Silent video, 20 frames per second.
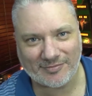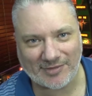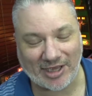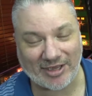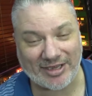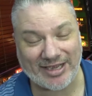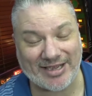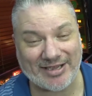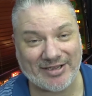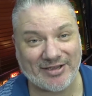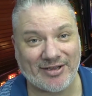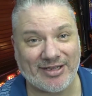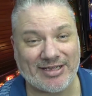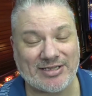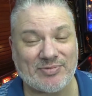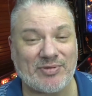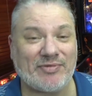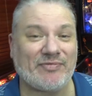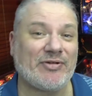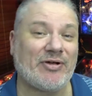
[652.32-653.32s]
Okay
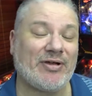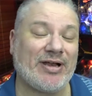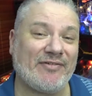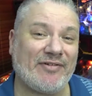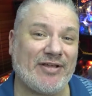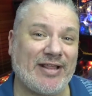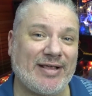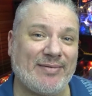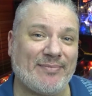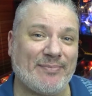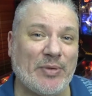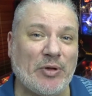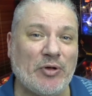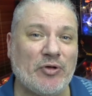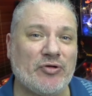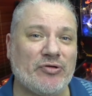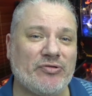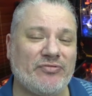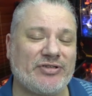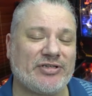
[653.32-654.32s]
guys, we've got everything
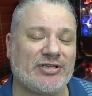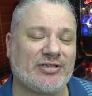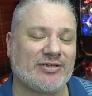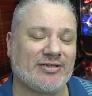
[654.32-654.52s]
moved.